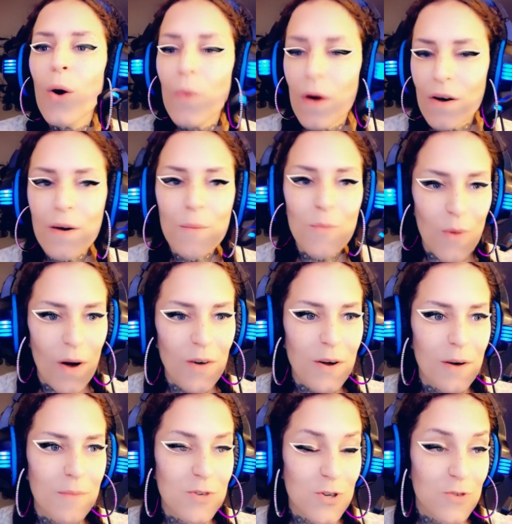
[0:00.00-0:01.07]

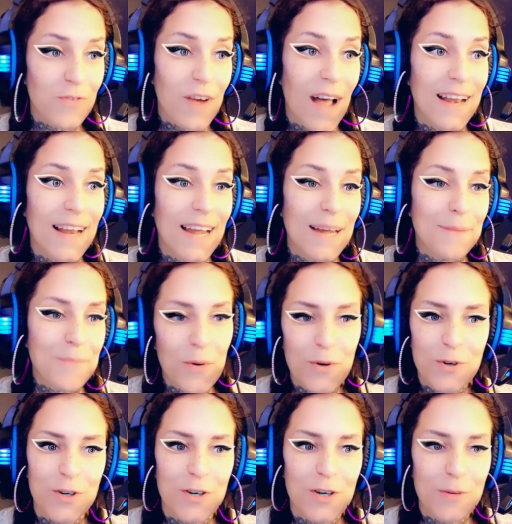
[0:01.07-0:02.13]
Welcome to Friday
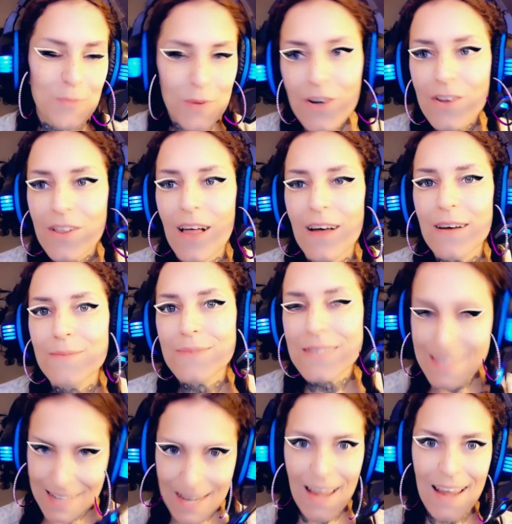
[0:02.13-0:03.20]
Poker Book Club
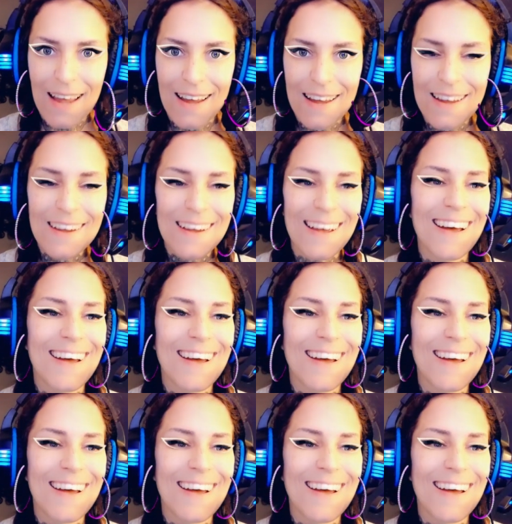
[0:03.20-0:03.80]
Day.